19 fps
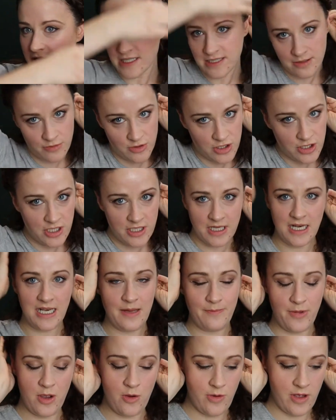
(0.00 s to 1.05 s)
So I'm just going to
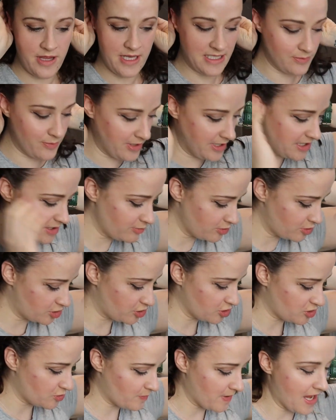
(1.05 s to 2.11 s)
clip it where this one is, which is
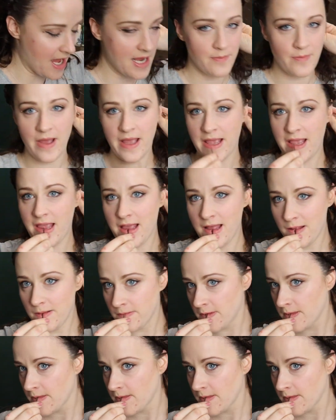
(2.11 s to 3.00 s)
just behind my ear.